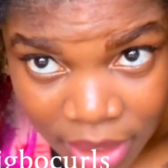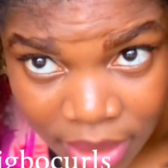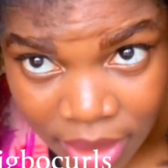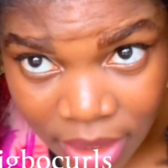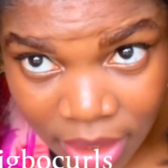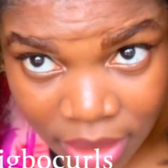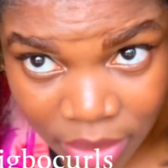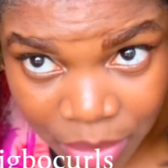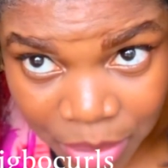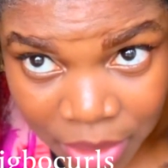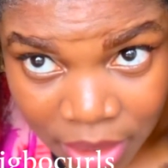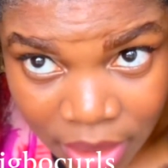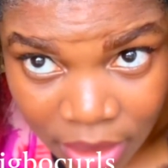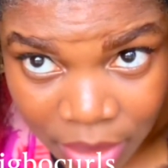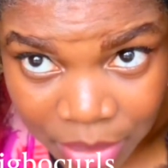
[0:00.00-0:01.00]
and then we're
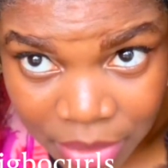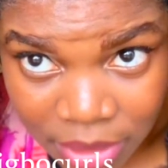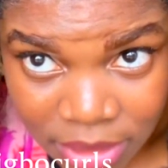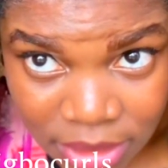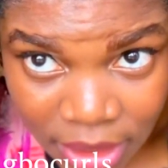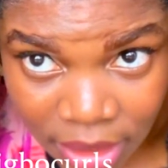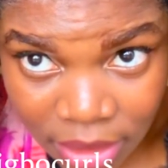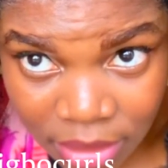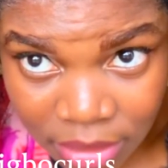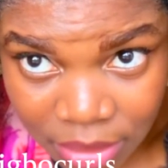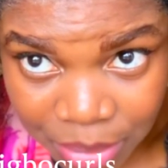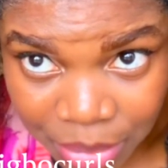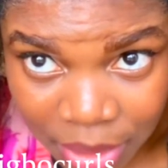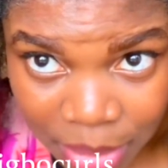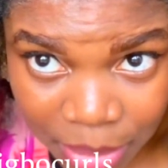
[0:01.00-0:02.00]
picking up the
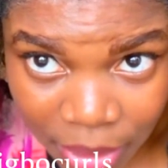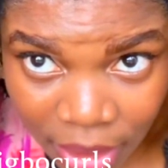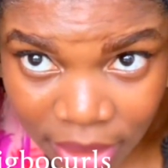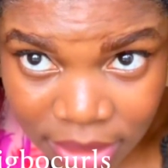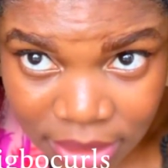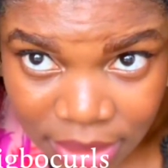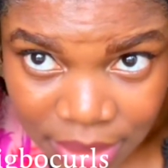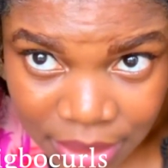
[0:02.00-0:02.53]
second pre-part.